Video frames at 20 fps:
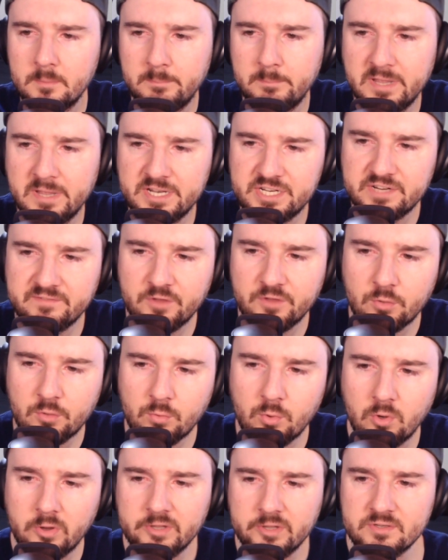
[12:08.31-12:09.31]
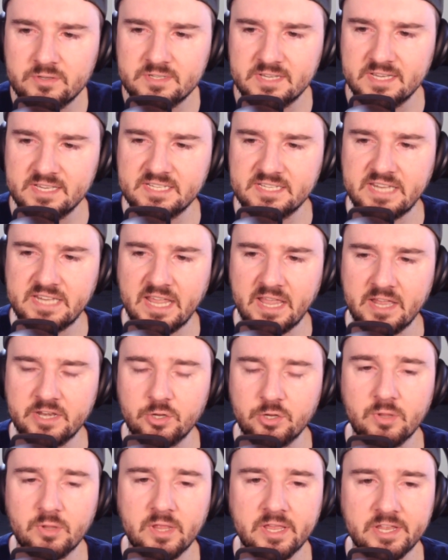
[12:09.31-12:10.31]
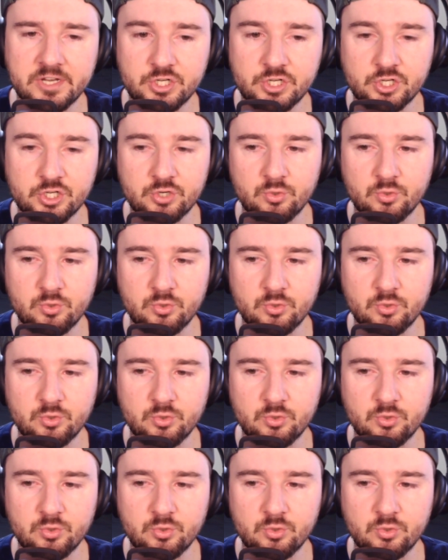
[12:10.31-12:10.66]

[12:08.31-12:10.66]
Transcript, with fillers: Pitching for the Royals is Daniel Lynch